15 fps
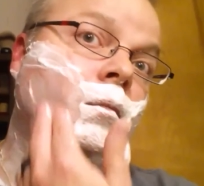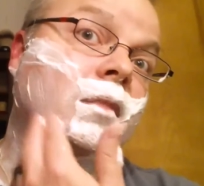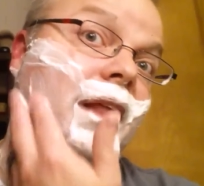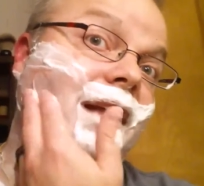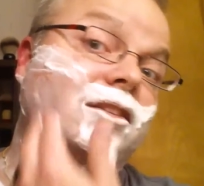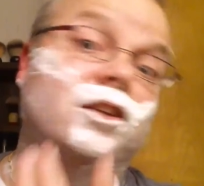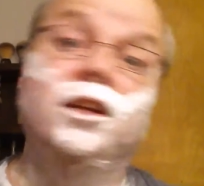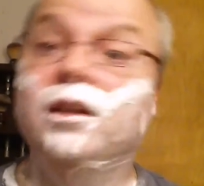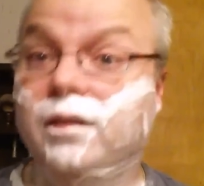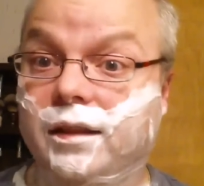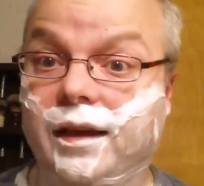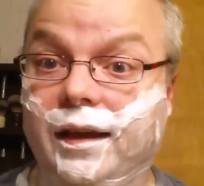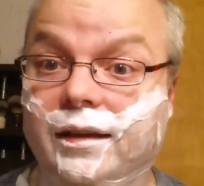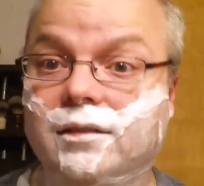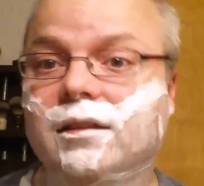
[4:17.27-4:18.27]
That's a good
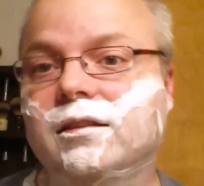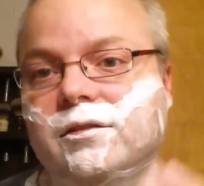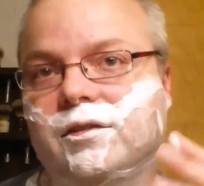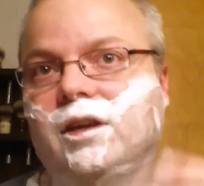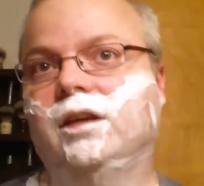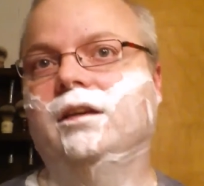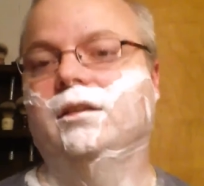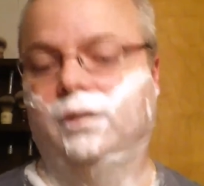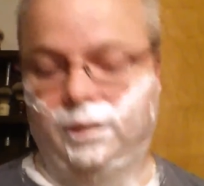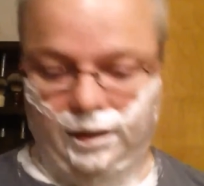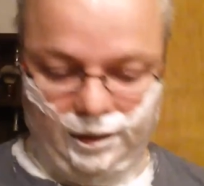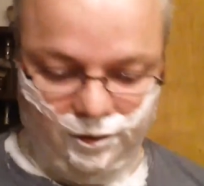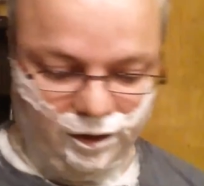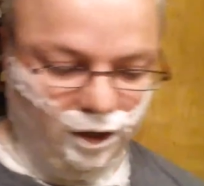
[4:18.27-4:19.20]
thing. That's a very good thing.